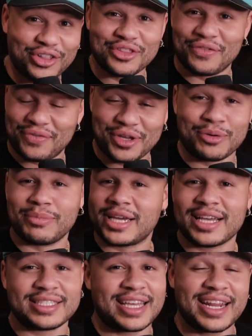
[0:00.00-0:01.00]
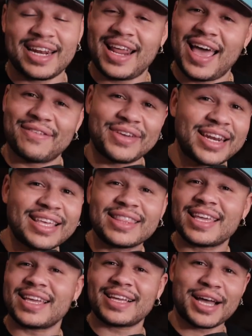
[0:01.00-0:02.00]
on the field because I didn't have
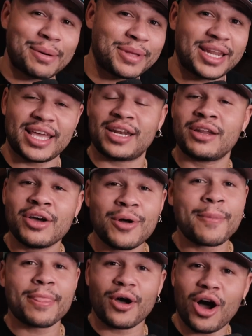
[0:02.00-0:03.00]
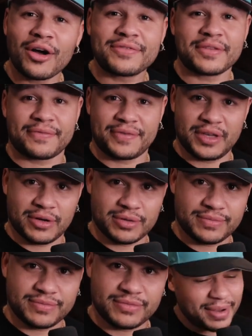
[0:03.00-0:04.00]
anything coming in off the
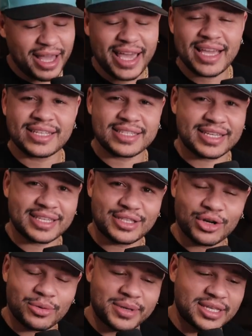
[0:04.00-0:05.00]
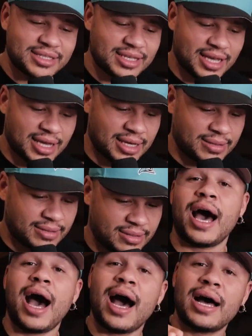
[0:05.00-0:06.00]
field my agent, he told me, he said,
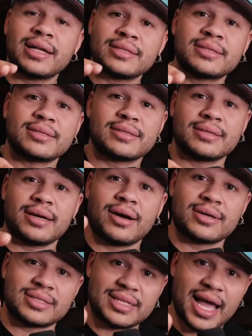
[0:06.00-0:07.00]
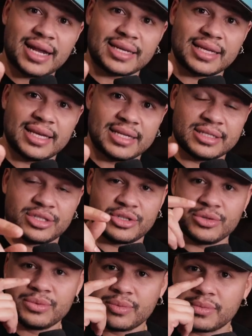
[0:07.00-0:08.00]
the odds are stacked against
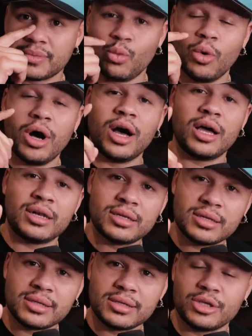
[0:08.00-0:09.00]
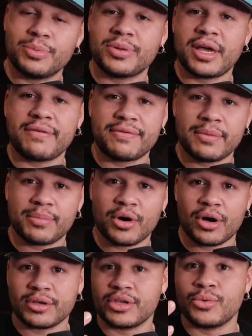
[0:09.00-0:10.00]
you. One, you play
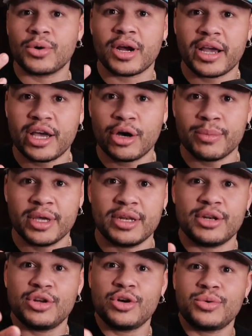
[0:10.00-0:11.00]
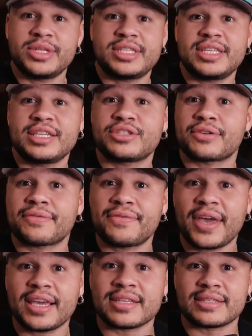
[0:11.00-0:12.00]
football, you wear a helmet. No one sees your
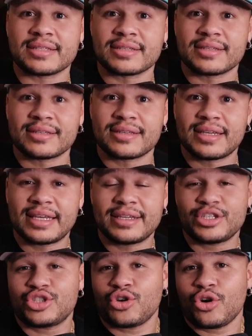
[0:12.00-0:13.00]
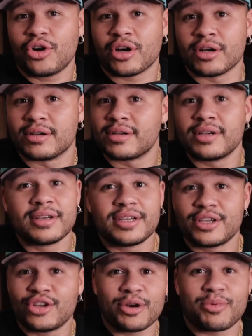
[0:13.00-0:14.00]
face. Sure,
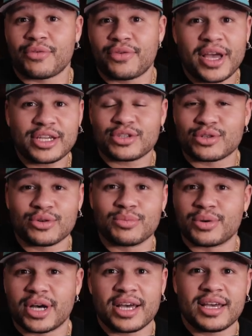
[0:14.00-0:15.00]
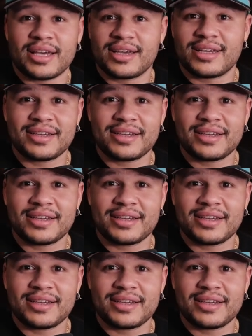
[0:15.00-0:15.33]
you're a professional, but